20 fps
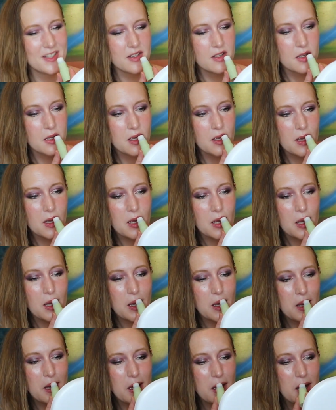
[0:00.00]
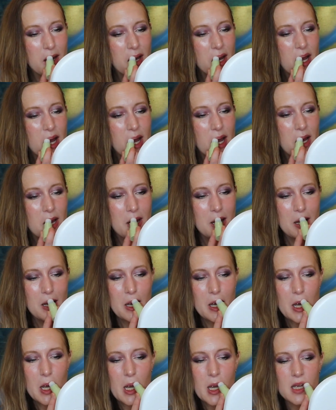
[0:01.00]

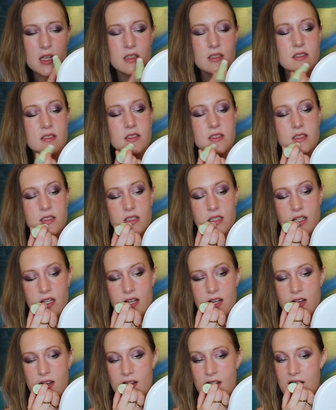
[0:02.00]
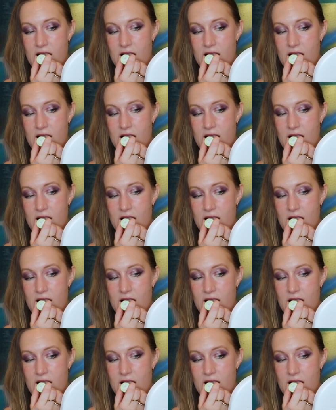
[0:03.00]
(no one is talking)